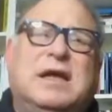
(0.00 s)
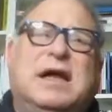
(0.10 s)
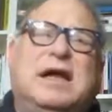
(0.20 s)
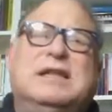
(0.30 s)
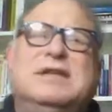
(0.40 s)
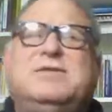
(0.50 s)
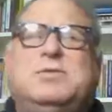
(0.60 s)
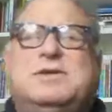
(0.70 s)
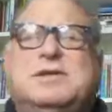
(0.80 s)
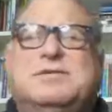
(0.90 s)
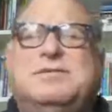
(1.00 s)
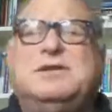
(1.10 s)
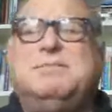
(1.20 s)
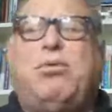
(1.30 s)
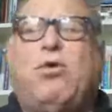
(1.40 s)
And this was a
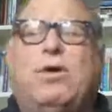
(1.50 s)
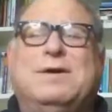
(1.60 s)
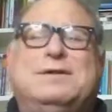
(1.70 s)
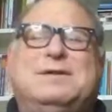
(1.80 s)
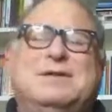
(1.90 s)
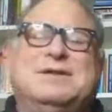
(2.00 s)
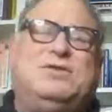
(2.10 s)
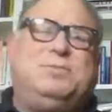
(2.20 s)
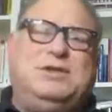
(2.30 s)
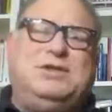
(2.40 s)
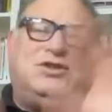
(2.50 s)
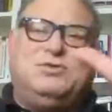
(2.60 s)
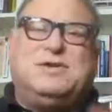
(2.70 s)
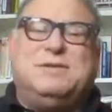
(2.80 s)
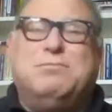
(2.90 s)
very important speech. It
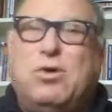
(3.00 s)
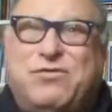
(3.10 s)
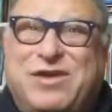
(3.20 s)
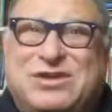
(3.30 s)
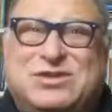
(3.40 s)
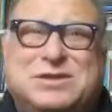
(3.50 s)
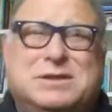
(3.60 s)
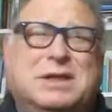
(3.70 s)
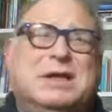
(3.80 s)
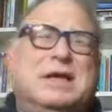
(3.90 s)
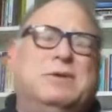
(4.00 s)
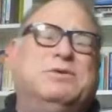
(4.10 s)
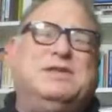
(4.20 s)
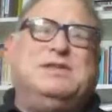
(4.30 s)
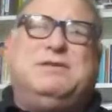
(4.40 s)
was very motivational. It
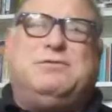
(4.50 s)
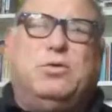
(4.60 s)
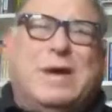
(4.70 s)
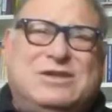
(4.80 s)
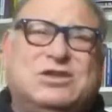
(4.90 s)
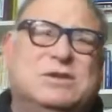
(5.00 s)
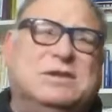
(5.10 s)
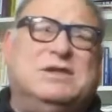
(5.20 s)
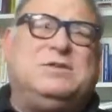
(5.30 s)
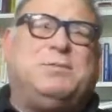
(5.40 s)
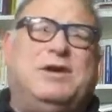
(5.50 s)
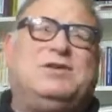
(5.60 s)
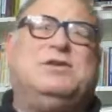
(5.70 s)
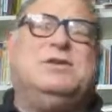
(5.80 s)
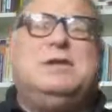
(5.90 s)
was influential and
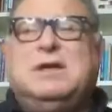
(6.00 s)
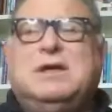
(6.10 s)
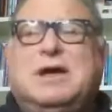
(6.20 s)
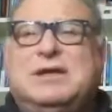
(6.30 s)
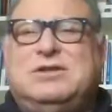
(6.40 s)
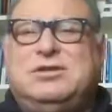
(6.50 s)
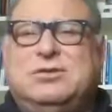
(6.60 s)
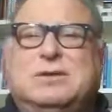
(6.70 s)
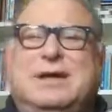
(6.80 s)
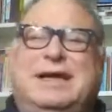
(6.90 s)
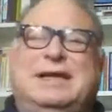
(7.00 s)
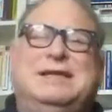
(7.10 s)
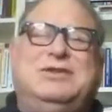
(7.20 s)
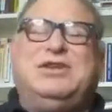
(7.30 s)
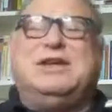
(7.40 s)
inspirational to
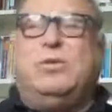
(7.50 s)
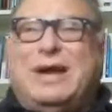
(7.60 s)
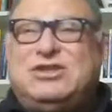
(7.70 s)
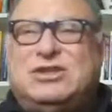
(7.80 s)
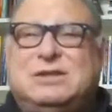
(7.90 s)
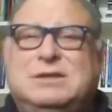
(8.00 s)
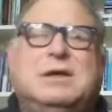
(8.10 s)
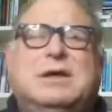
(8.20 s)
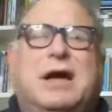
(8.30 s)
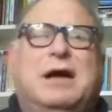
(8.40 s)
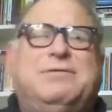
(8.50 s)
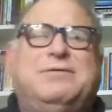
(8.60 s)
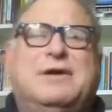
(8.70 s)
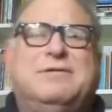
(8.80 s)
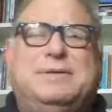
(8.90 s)
a generation
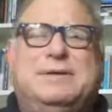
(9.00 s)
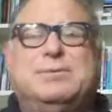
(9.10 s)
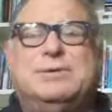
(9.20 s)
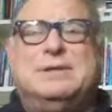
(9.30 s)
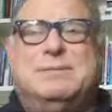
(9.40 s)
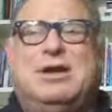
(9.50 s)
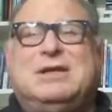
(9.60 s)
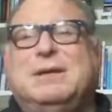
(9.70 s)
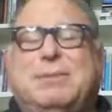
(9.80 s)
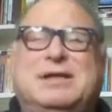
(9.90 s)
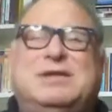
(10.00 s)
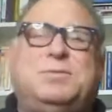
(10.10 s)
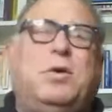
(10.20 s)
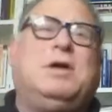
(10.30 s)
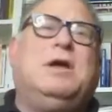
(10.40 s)
of people in America, but it
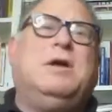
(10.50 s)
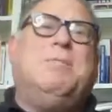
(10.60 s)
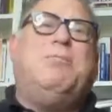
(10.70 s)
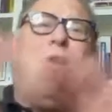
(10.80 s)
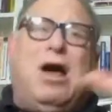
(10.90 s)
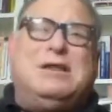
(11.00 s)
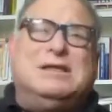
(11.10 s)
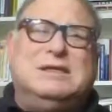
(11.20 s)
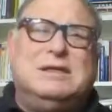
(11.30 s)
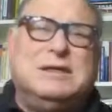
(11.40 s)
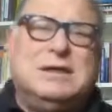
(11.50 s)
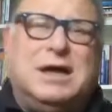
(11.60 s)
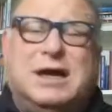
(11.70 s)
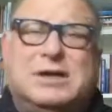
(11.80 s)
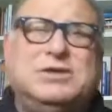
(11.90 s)
spoke broadly
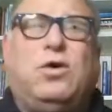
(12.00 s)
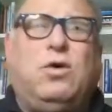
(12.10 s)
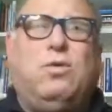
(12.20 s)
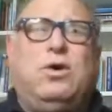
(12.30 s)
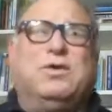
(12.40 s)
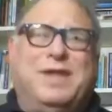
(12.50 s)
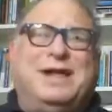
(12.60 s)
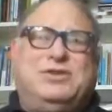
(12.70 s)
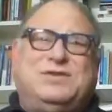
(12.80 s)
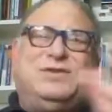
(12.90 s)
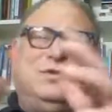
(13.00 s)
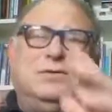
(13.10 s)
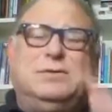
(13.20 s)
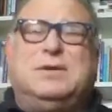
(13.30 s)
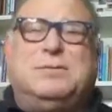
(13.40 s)
to the whole world, not just
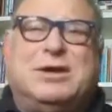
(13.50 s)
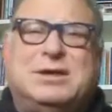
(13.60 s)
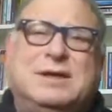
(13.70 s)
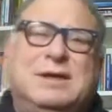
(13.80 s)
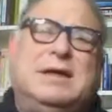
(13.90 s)
to America.